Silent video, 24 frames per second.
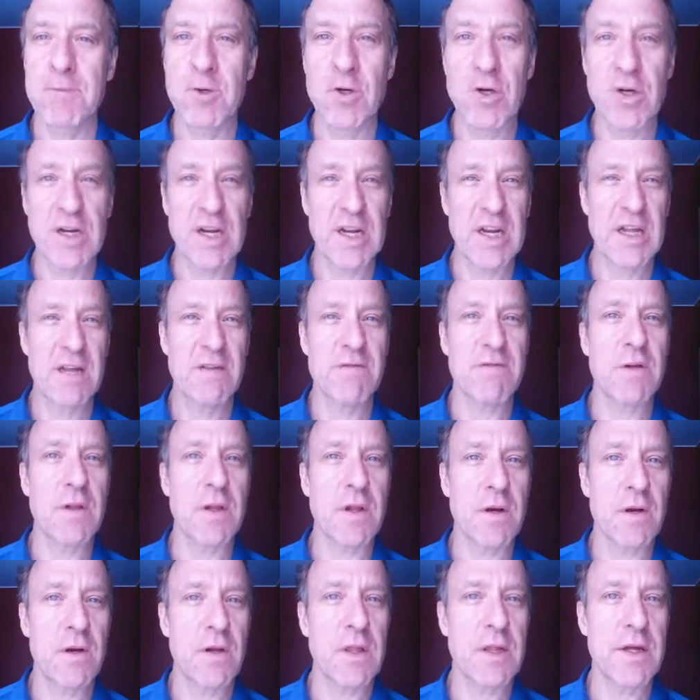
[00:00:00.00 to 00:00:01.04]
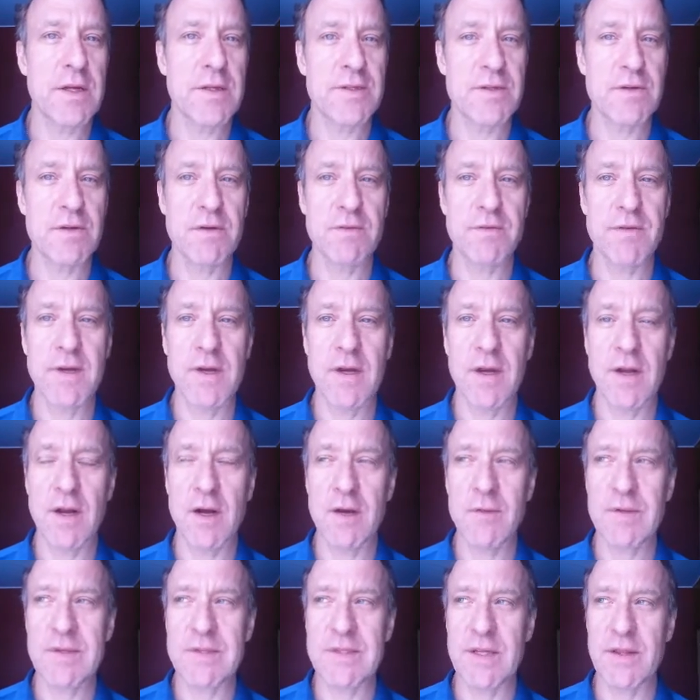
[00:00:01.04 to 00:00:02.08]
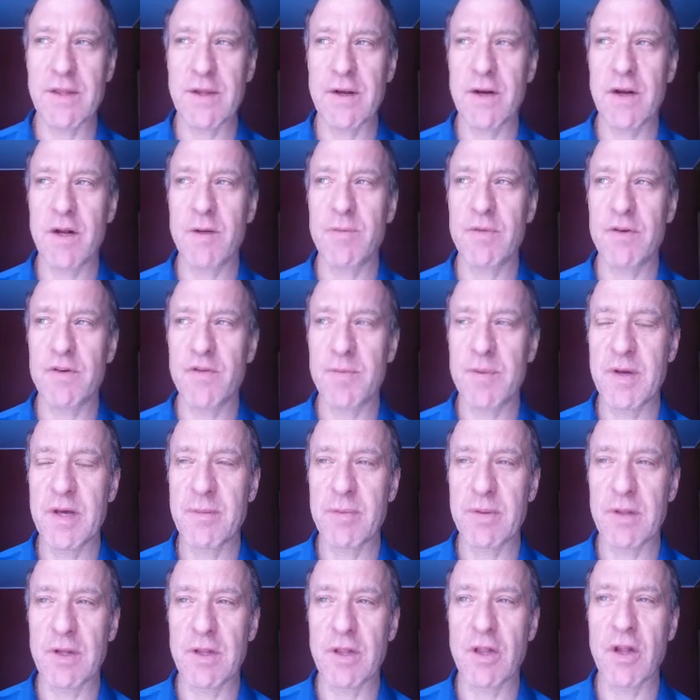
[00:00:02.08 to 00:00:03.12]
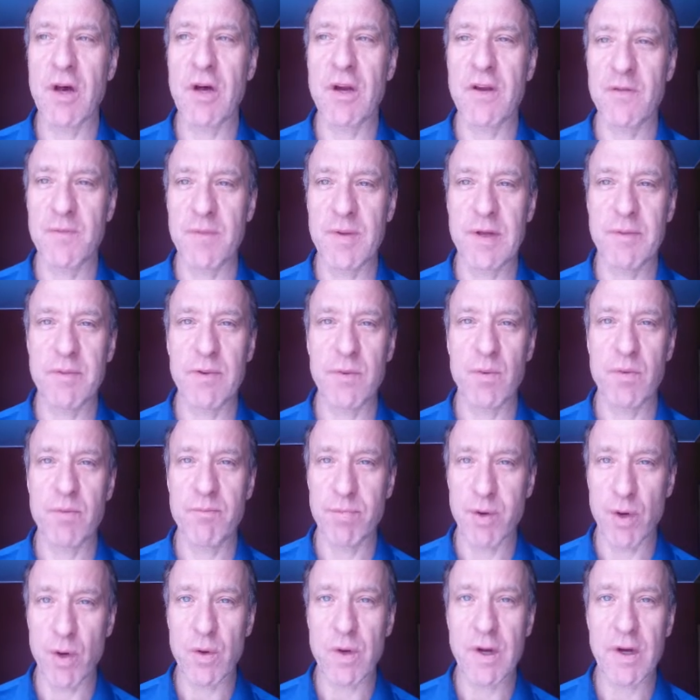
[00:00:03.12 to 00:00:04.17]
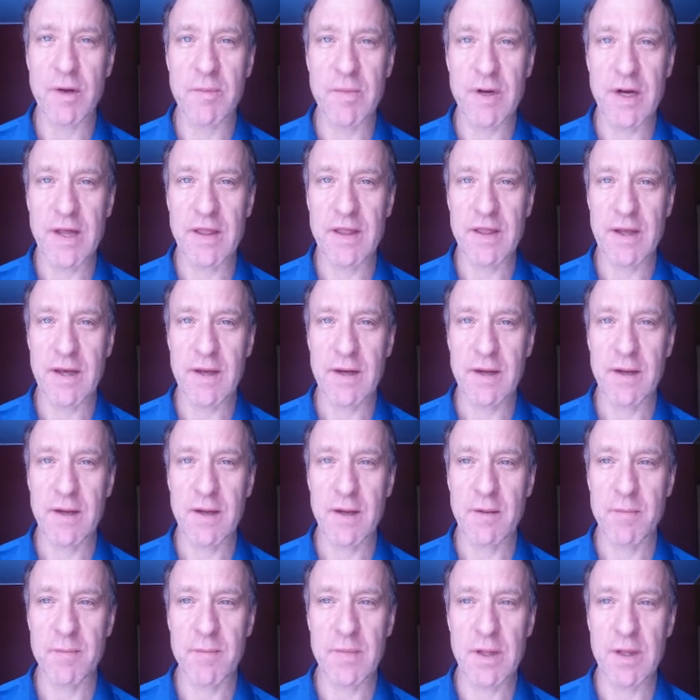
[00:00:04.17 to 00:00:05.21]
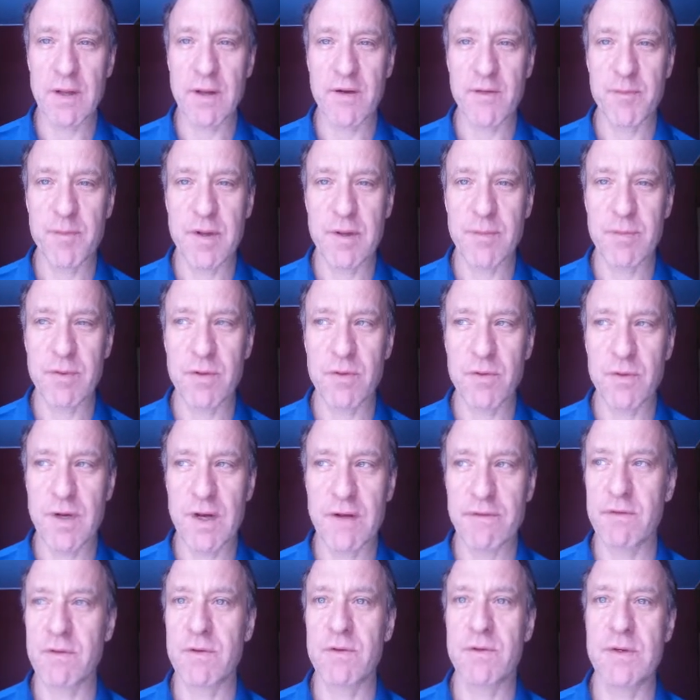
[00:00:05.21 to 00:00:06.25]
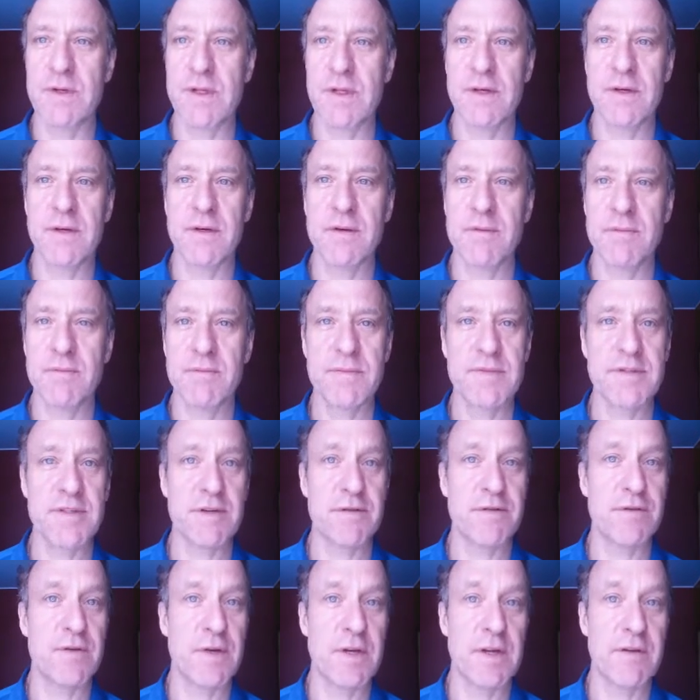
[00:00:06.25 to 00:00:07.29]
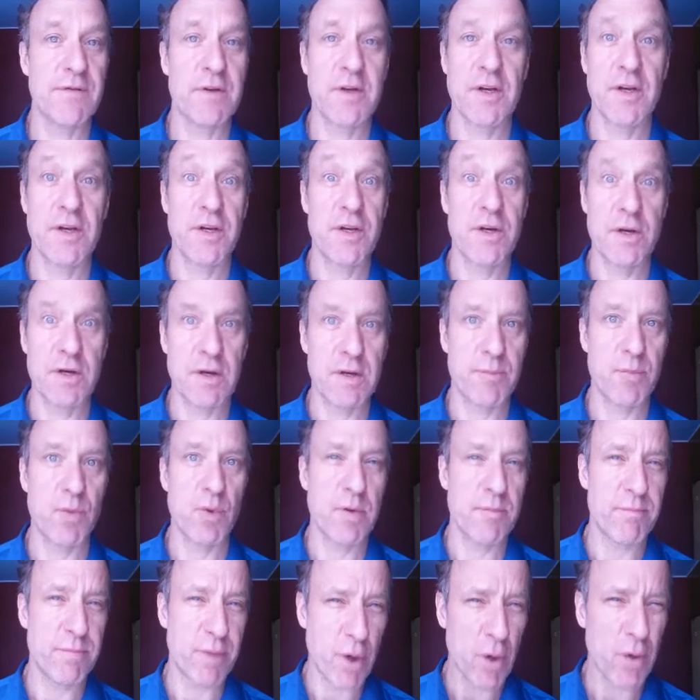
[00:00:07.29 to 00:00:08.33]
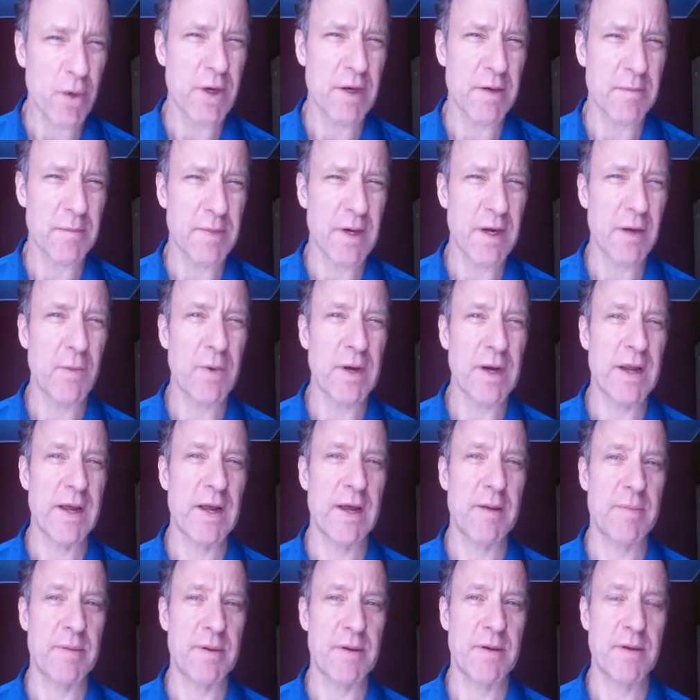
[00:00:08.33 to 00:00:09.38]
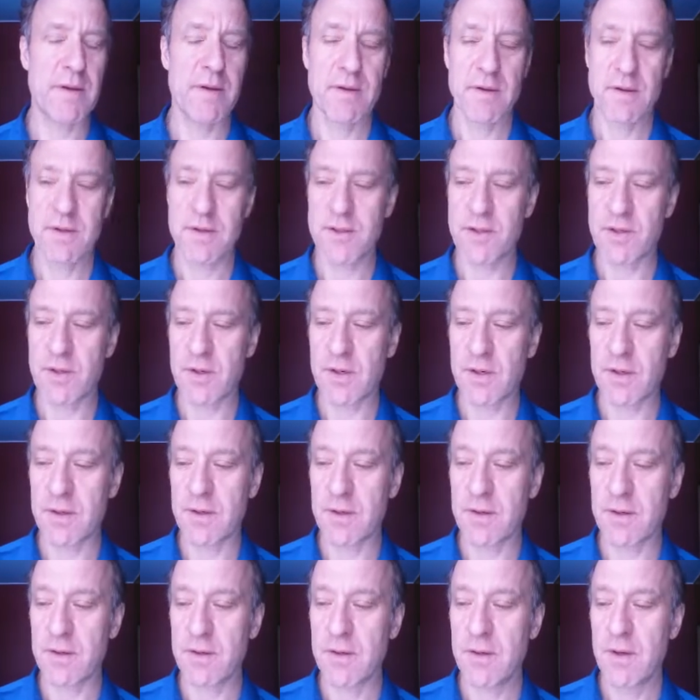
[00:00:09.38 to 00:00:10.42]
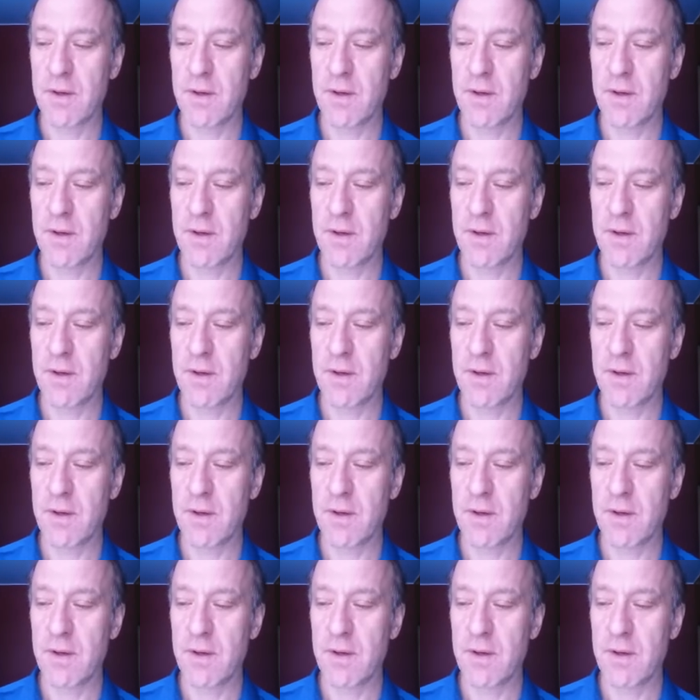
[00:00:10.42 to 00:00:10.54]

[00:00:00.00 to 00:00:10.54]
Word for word: good and evil and all that sort of thing. And I would say that a number of people, a lot of people, were broken by that. And a lot of people who never really set foot even in Europe were broken by what happened during the